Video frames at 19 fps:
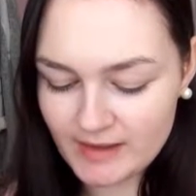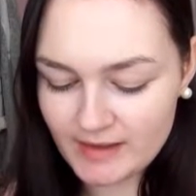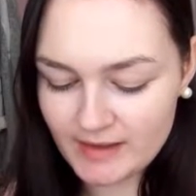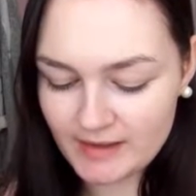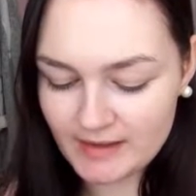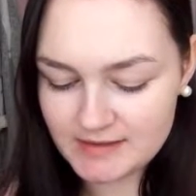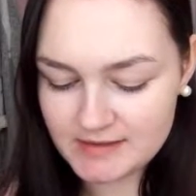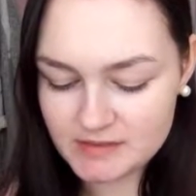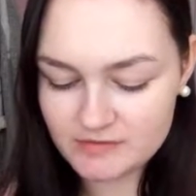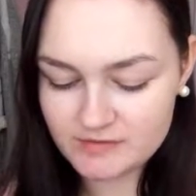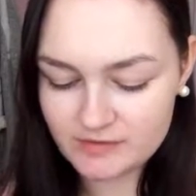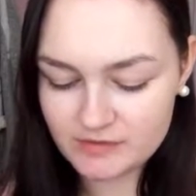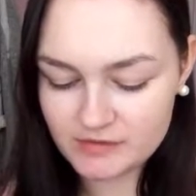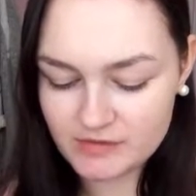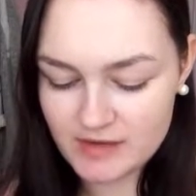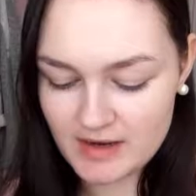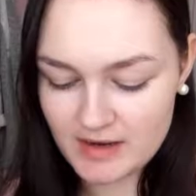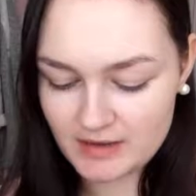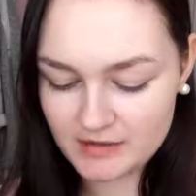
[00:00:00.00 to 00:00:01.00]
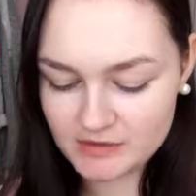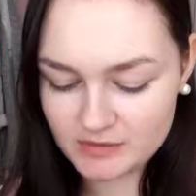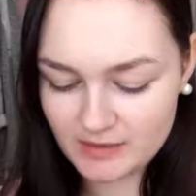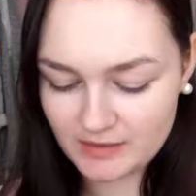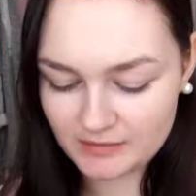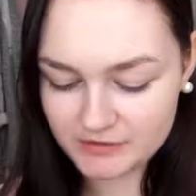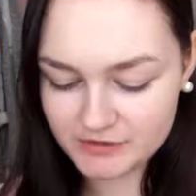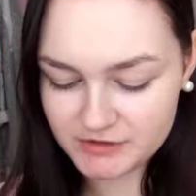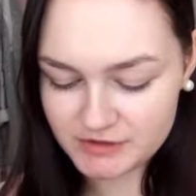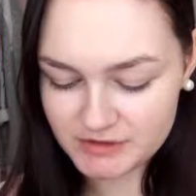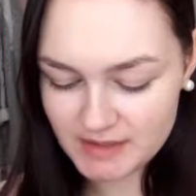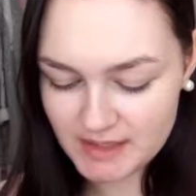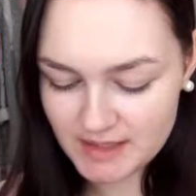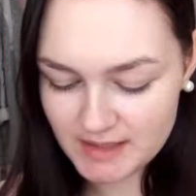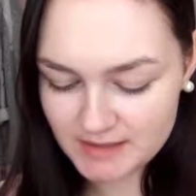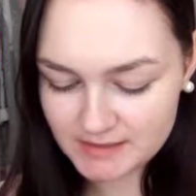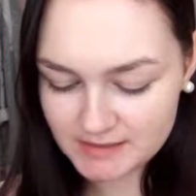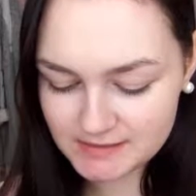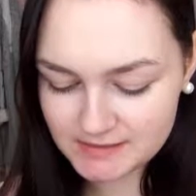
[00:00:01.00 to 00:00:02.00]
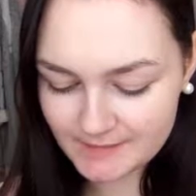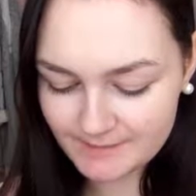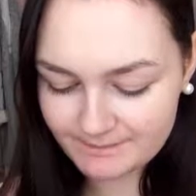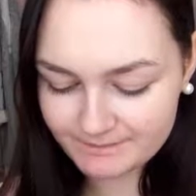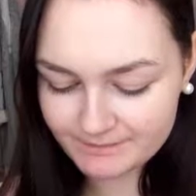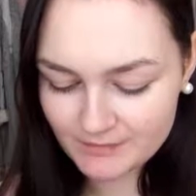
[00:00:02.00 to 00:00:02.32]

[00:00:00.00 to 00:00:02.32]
and has 12 shades.